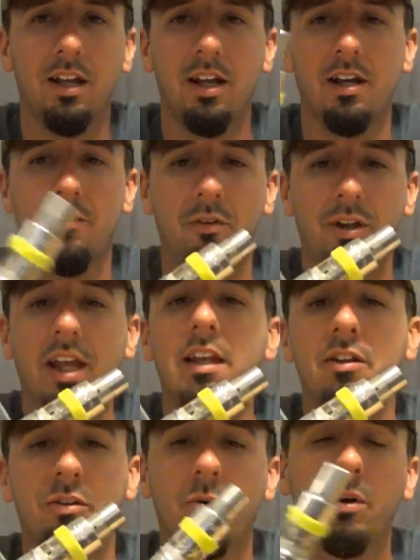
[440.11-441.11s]
I've only had
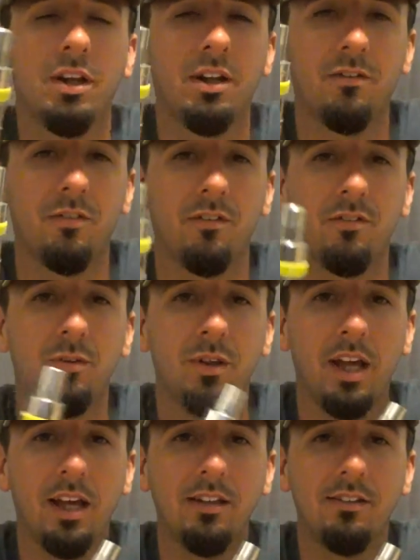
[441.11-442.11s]
this coil in there for a few
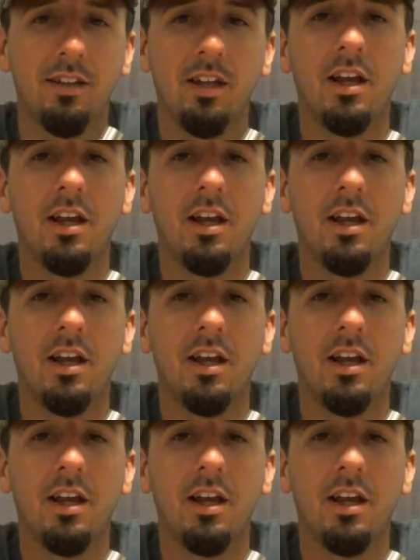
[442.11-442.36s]
days.